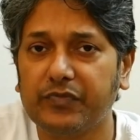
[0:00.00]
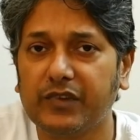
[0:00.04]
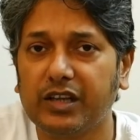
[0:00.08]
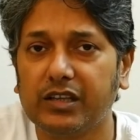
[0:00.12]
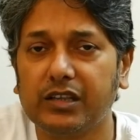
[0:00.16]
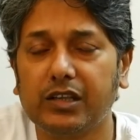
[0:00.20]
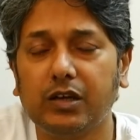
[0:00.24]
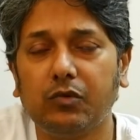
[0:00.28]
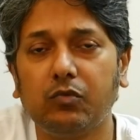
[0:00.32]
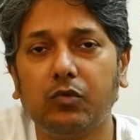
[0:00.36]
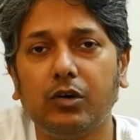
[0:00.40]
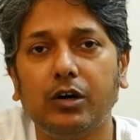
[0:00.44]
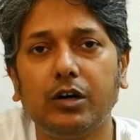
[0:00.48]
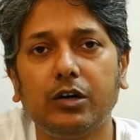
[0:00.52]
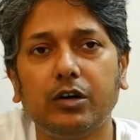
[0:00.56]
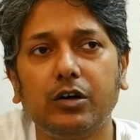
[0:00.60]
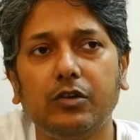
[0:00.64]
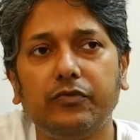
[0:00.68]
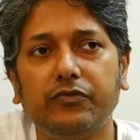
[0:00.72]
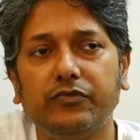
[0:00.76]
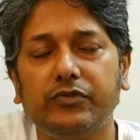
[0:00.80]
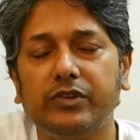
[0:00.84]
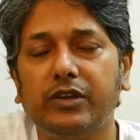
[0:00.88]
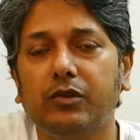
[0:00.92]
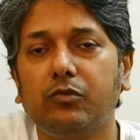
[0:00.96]
the
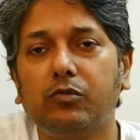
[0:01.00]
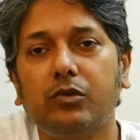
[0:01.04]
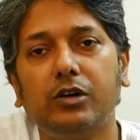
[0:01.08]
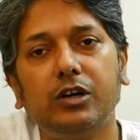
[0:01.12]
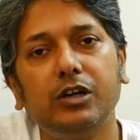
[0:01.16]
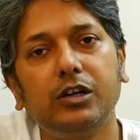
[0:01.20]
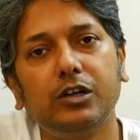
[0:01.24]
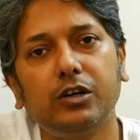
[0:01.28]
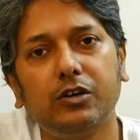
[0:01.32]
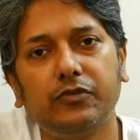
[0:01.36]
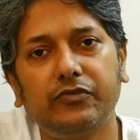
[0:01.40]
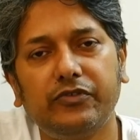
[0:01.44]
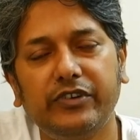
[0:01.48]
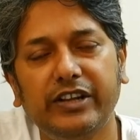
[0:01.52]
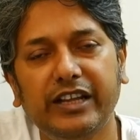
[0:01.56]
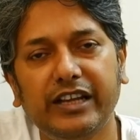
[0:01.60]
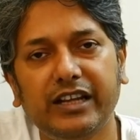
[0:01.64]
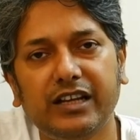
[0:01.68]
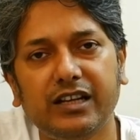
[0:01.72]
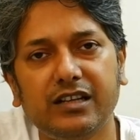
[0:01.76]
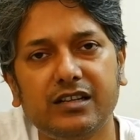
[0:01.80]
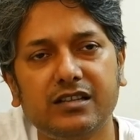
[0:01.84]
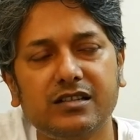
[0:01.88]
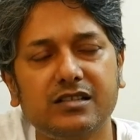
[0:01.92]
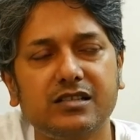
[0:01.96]
world of
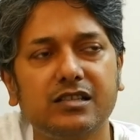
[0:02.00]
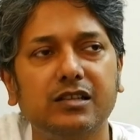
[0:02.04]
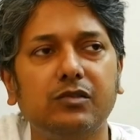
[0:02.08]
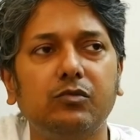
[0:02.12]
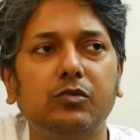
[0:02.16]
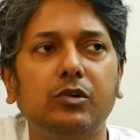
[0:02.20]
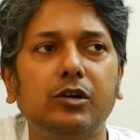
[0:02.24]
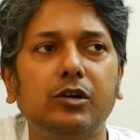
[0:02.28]
Dickens, the